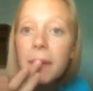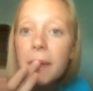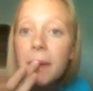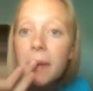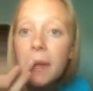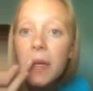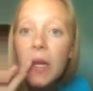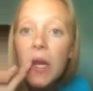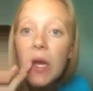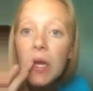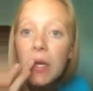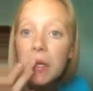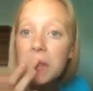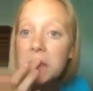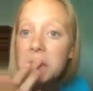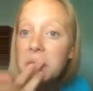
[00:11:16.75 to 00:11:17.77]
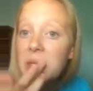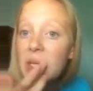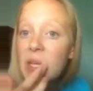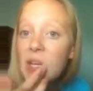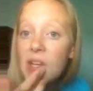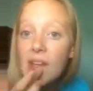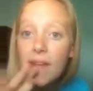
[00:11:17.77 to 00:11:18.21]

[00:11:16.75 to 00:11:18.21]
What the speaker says: as you can see,